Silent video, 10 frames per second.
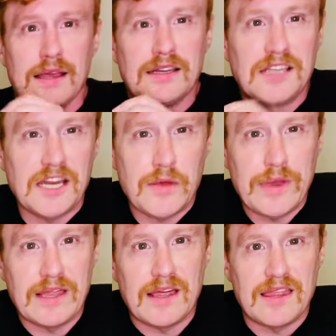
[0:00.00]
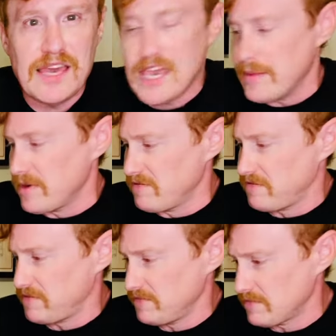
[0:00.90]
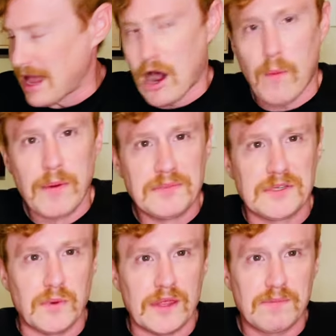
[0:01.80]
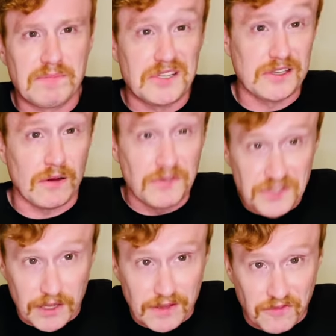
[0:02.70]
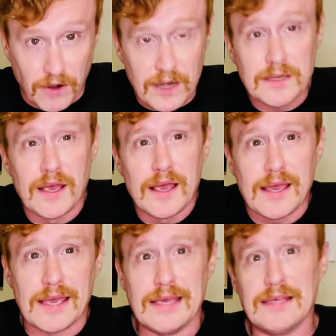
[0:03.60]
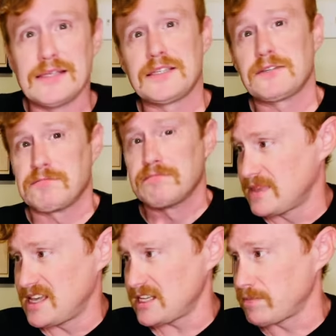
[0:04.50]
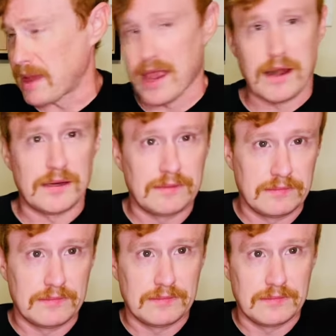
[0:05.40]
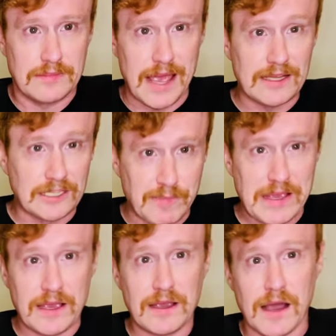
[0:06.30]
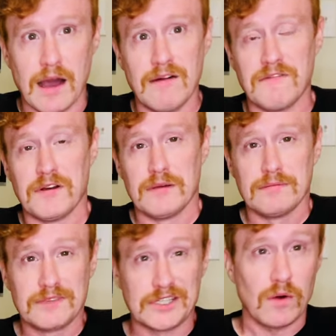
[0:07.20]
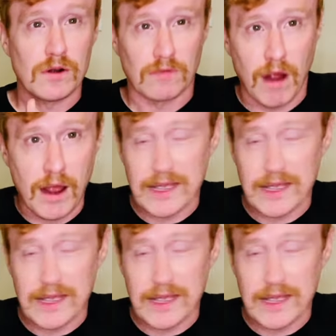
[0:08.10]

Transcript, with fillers: Continuing the theme of albums with skulls on the front is this band. And speaking of stoner rock,